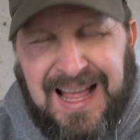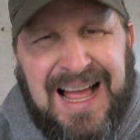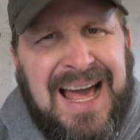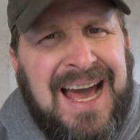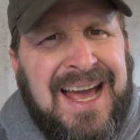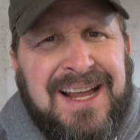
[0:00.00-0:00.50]

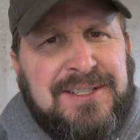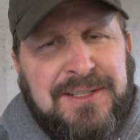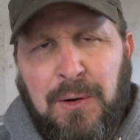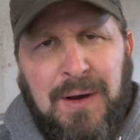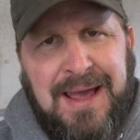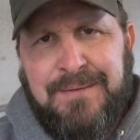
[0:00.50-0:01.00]
I actually
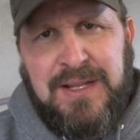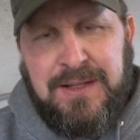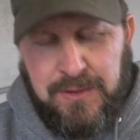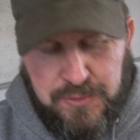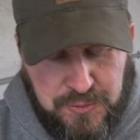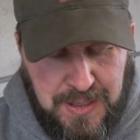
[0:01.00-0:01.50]
don't have any of
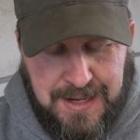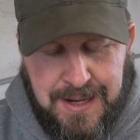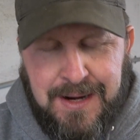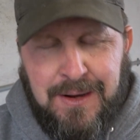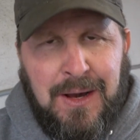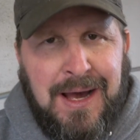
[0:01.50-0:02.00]
those right
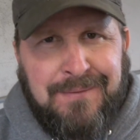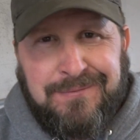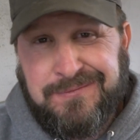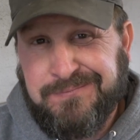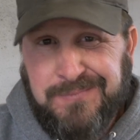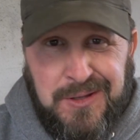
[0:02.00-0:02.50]
now.
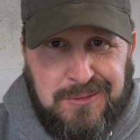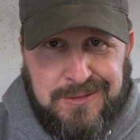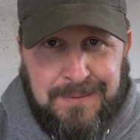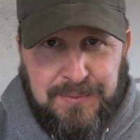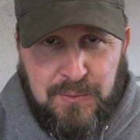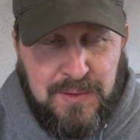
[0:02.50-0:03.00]
I've used
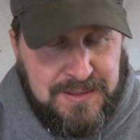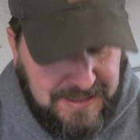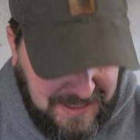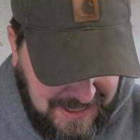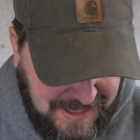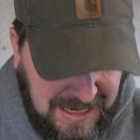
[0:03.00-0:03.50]
up the ones
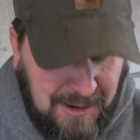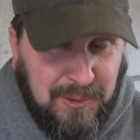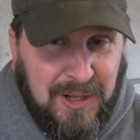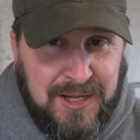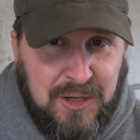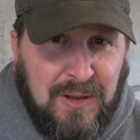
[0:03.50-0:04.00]
I had. I
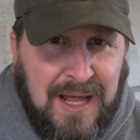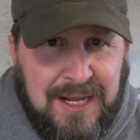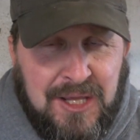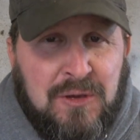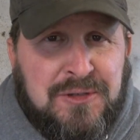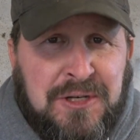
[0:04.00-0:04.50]
really do like
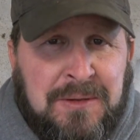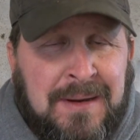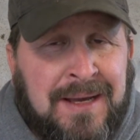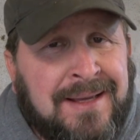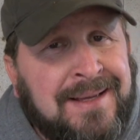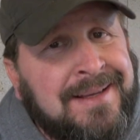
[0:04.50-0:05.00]
using them,
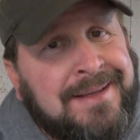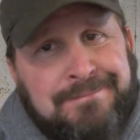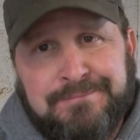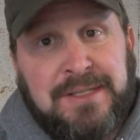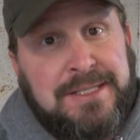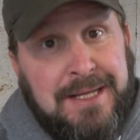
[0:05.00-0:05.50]

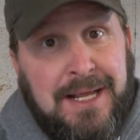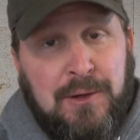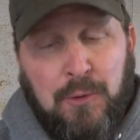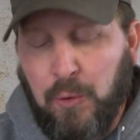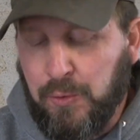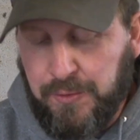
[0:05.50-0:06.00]
just hadn't
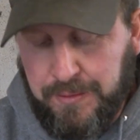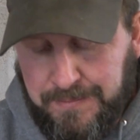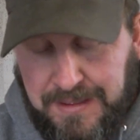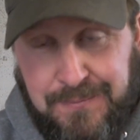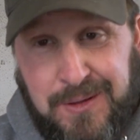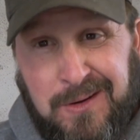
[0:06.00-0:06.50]
ordered them.
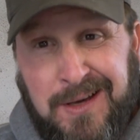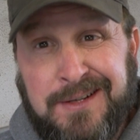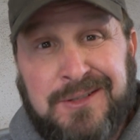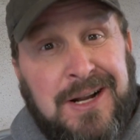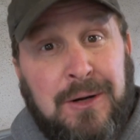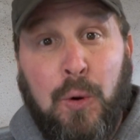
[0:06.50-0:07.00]
And if y'all hadn't
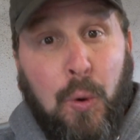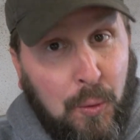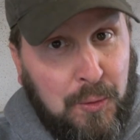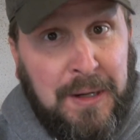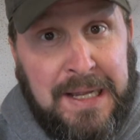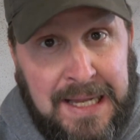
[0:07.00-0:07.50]
tried
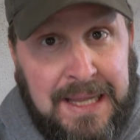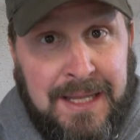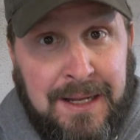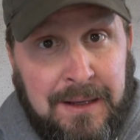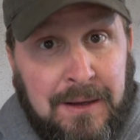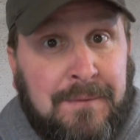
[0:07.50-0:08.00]
ordering
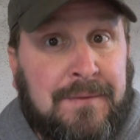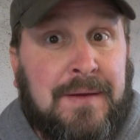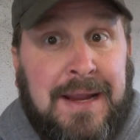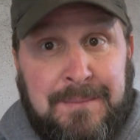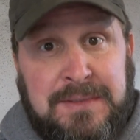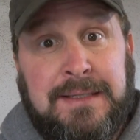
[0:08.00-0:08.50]
anything off of
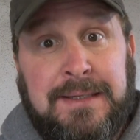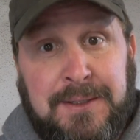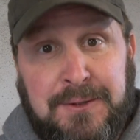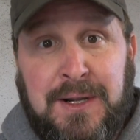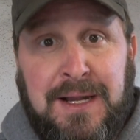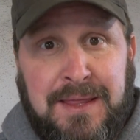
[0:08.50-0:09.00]
Amazon
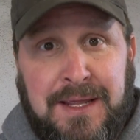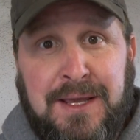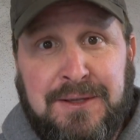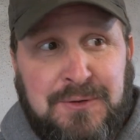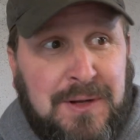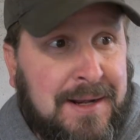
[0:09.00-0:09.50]
or anything
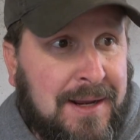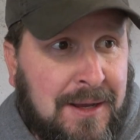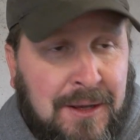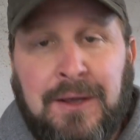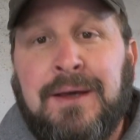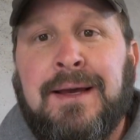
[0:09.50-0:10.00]
else right
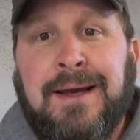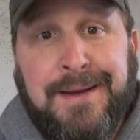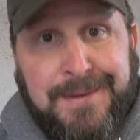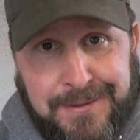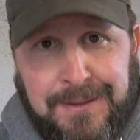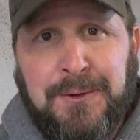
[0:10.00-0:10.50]
now,
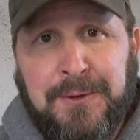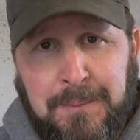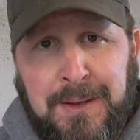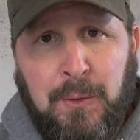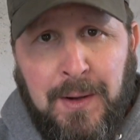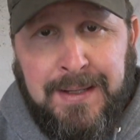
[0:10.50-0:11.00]
you're gonna
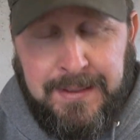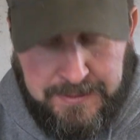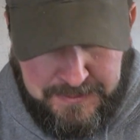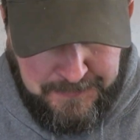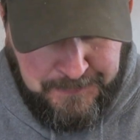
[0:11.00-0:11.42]
be waiting.